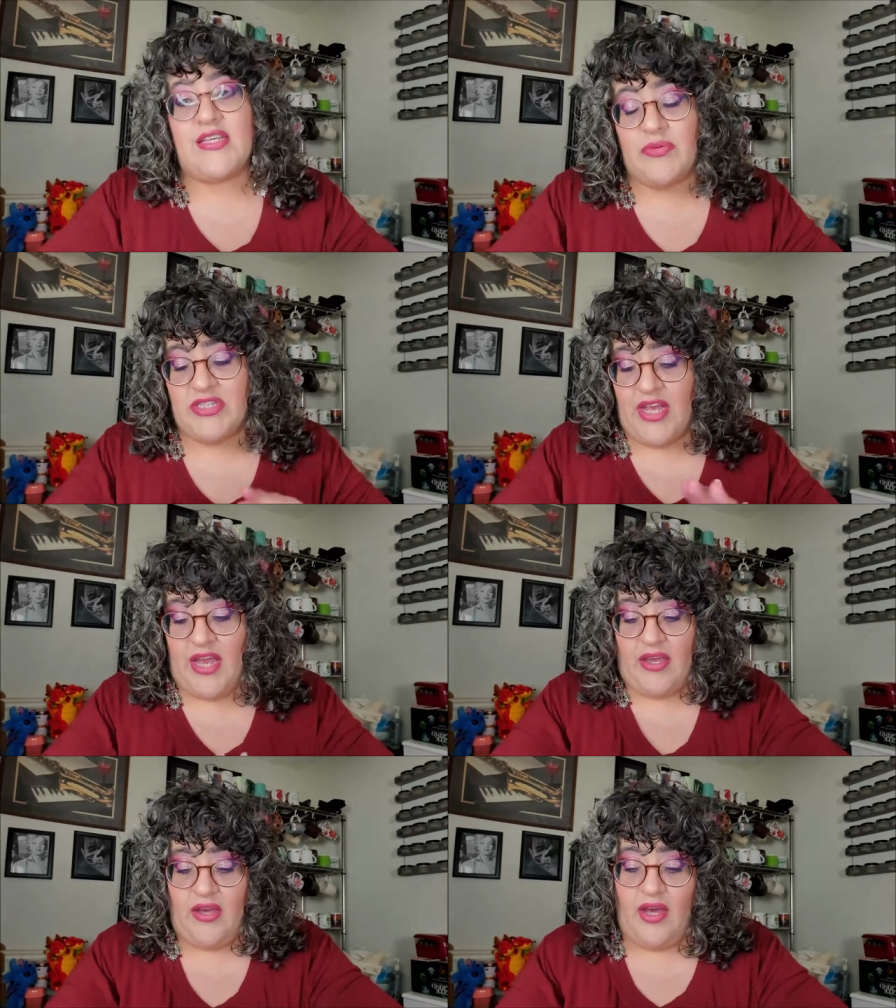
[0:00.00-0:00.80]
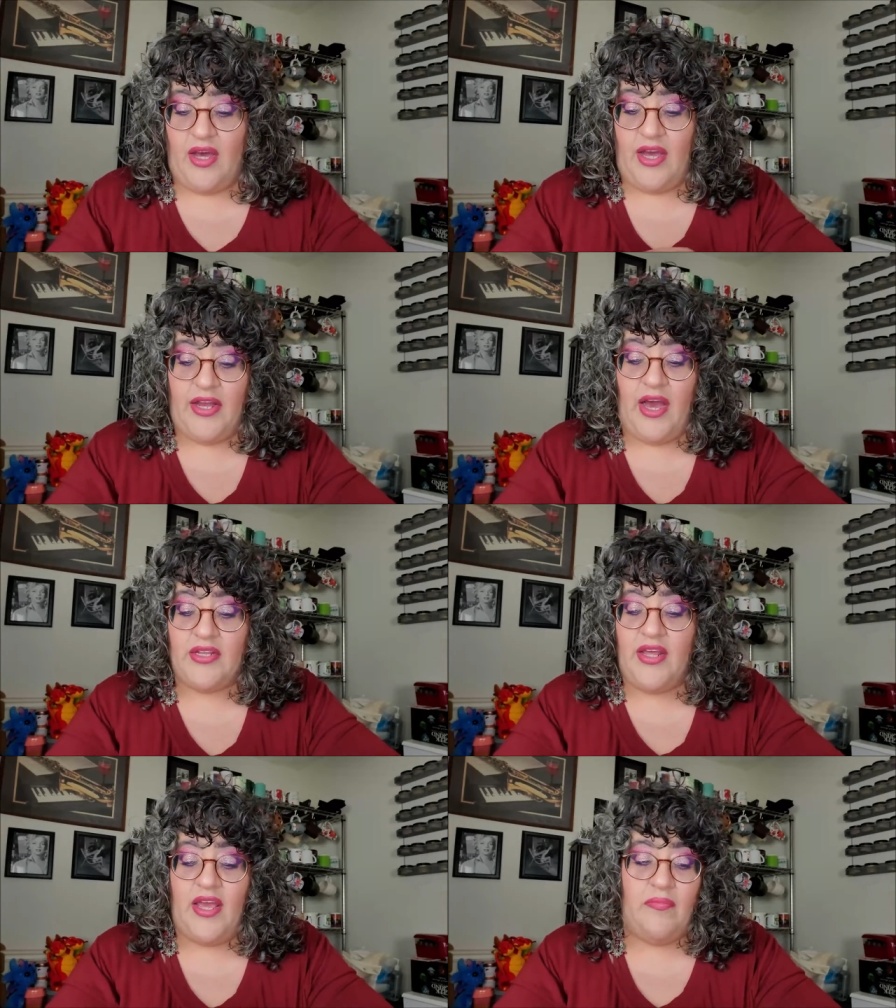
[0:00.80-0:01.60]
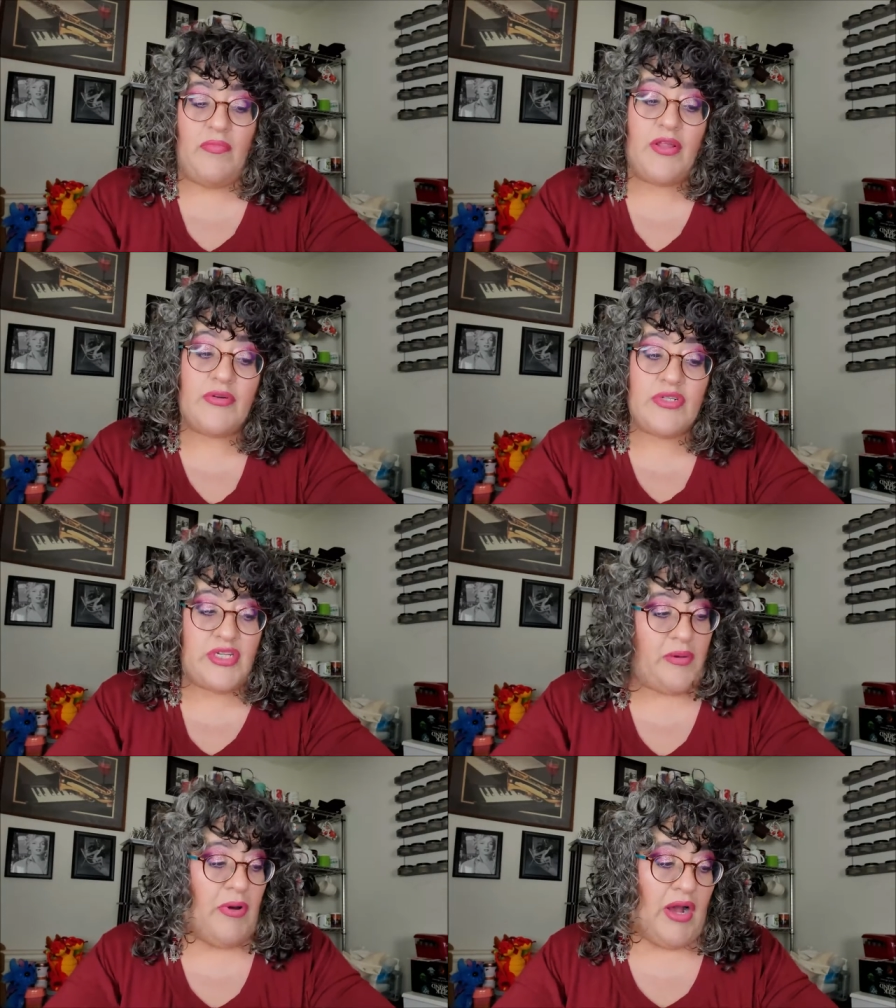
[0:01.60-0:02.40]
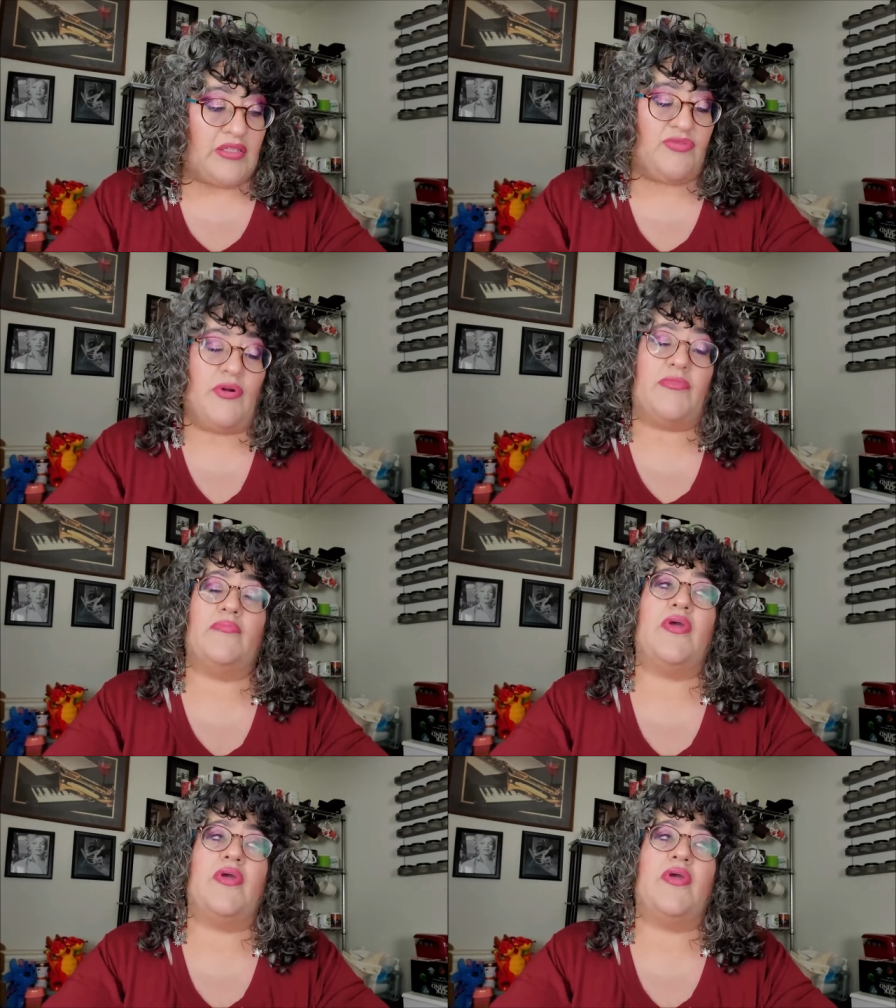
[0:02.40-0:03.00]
As I was saying, uh, I got a Mother's Day box from